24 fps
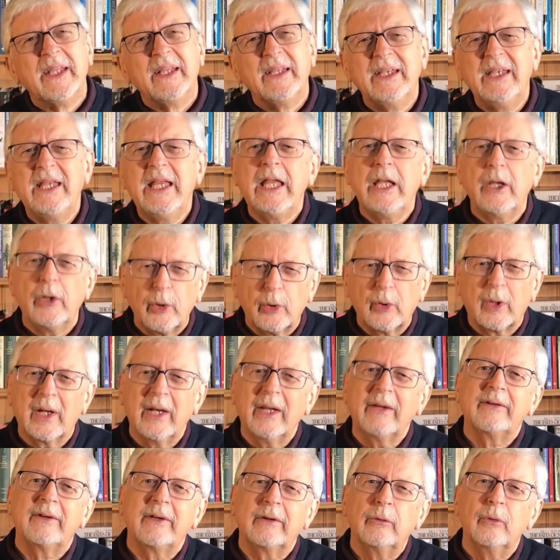
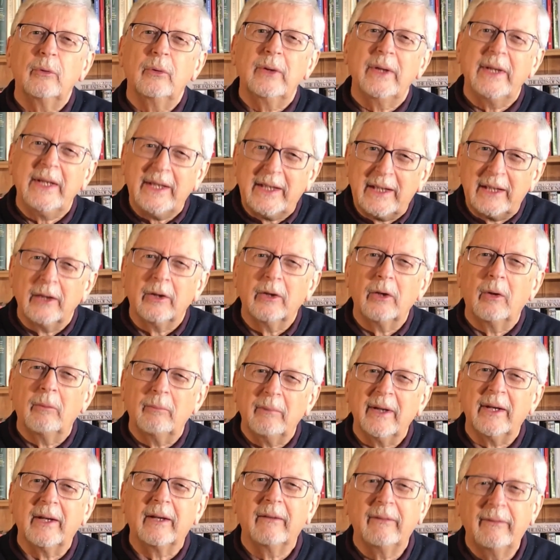neoclassical
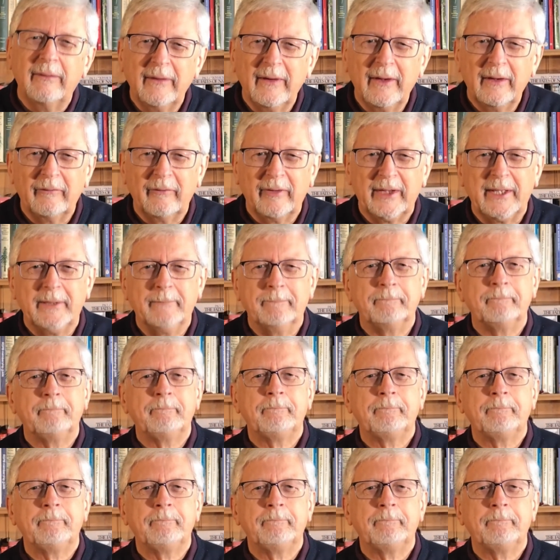economic theory.